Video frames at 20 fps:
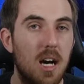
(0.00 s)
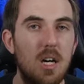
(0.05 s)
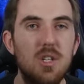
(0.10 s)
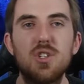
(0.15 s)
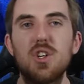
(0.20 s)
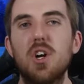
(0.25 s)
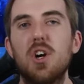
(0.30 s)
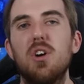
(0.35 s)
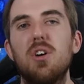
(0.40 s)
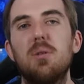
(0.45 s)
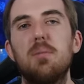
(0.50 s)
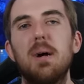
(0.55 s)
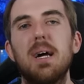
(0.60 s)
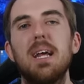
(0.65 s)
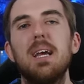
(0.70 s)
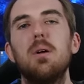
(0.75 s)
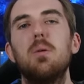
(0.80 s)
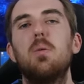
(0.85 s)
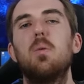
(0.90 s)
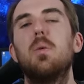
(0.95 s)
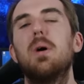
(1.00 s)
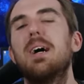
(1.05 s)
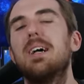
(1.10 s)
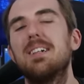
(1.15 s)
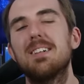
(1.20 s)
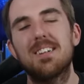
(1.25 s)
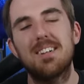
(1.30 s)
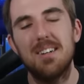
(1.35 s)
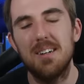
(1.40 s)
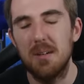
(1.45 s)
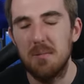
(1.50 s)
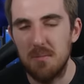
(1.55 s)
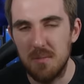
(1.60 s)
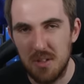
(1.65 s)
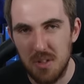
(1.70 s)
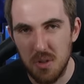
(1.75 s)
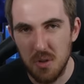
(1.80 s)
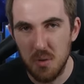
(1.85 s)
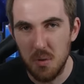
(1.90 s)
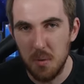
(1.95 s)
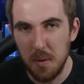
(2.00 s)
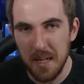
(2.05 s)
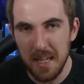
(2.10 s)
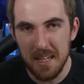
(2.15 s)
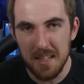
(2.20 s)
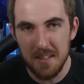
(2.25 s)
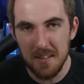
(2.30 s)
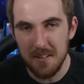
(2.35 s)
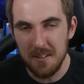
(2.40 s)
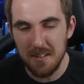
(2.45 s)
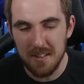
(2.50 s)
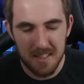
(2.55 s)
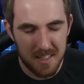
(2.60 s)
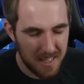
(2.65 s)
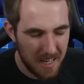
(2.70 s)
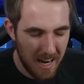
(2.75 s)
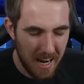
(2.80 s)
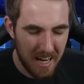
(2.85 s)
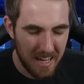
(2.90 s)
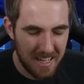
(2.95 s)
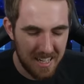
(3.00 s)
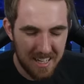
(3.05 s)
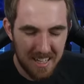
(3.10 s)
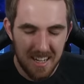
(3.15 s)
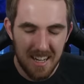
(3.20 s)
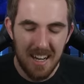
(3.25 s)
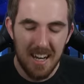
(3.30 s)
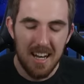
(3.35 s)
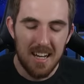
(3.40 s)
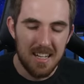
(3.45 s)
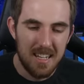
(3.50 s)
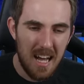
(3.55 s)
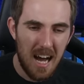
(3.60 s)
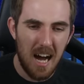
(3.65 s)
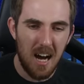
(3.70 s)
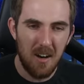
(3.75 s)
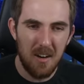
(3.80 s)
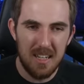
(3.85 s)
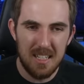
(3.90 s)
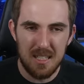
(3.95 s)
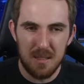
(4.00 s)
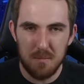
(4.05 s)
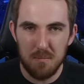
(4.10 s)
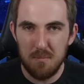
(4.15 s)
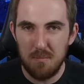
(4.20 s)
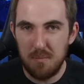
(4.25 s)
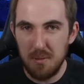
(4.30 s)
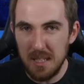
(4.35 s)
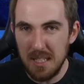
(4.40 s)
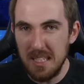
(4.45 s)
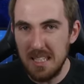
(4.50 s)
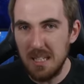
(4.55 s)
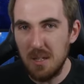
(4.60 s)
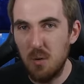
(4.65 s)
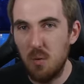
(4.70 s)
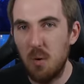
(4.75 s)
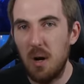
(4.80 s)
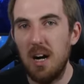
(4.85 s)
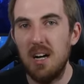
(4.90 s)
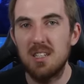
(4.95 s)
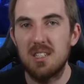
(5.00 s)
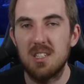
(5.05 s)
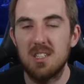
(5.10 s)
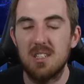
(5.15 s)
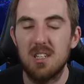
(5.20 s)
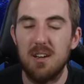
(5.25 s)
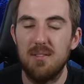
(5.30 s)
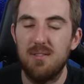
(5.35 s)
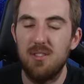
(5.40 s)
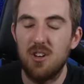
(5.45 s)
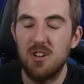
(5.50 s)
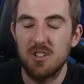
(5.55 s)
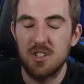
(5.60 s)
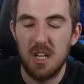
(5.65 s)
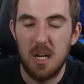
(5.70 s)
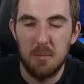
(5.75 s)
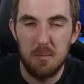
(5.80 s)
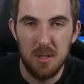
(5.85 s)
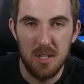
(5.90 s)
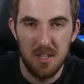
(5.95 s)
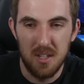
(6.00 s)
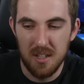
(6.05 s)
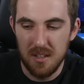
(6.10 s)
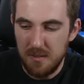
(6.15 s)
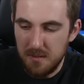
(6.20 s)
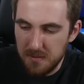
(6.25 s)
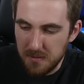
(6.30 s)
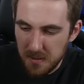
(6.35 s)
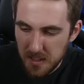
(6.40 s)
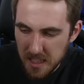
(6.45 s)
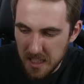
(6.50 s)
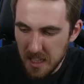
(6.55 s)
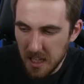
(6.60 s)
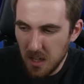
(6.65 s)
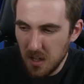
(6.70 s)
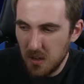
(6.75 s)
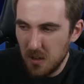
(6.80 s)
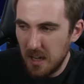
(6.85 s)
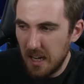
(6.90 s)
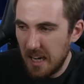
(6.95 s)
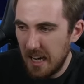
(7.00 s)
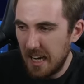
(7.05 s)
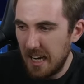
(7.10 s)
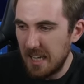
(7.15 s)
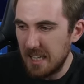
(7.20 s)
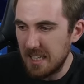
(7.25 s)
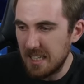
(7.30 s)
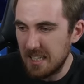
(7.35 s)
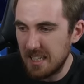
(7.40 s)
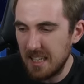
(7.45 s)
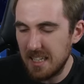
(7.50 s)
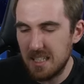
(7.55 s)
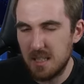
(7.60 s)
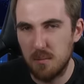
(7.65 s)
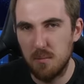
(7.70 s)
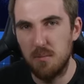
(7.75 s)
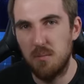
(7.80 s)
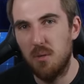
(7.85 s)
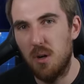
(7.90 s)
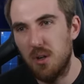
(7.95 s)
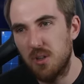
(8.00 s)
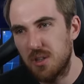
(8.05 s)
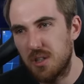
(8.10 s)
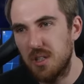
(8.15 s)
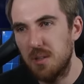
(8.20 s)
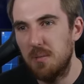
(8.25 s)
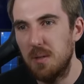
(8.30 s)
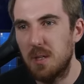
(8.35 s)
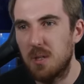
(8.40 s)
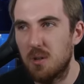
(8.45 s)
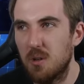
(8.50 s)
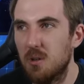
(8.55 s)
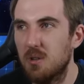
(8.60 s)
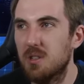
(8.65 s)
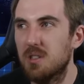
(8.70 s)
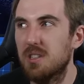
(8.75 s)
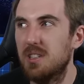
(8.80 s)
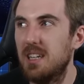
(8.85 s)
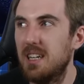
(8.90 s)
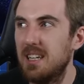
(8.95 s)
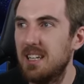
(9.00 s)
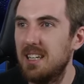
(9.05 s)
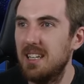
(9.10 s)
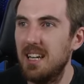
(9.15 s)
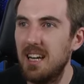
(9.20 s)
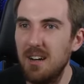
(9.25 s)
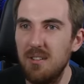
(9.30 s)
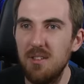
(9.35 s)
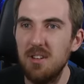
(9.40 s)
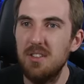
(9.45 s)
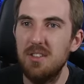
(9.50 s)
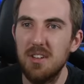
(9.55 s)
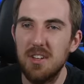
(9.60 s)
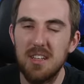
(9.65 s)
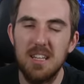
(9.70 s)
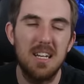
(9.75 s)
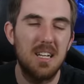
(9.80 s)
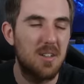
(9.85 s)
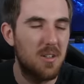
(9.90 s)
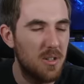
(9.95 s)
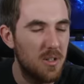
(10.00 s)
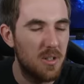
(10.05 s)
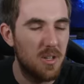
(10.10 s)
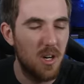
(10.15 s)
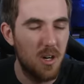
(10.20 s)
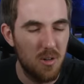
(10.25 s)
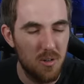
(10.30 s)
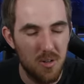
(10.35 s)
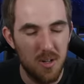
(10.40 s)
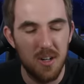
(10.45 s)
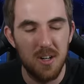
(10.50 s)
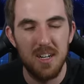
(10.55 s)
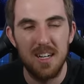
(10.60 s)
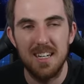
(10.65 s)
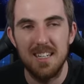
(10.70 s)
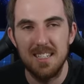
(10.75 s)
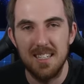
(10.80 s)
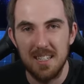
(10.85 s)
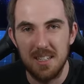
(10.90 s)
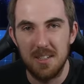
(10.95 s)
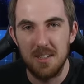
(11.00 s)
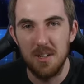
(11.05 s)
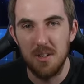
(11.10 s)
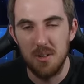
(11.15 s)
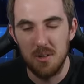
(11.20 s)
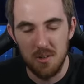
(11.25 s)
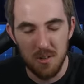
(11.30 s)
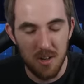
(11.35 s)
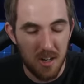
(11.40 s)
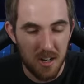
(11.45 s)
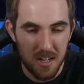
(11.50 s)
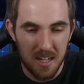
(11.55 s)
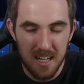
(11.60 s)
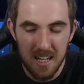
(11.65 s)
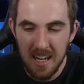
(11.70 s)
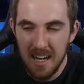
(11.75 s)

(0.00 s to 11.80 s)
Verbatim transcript: How's it going, everybody? Welcome to We Do Tech. Now, it's been a while since I've last uploaded a video, and that's mostly because that everything that could go wrong, it did go wrong.